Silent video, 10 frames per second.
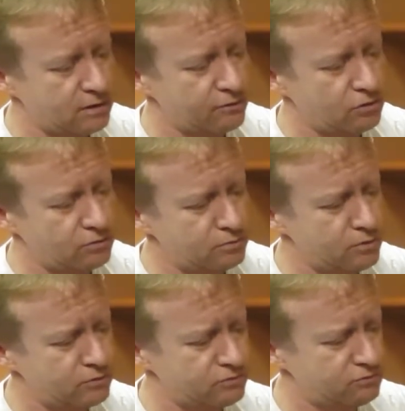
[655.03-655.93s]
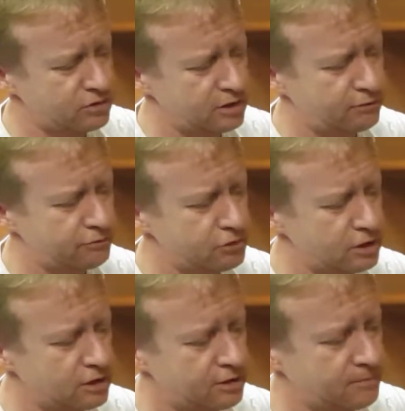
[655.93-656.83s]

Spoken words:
I've got it really freely.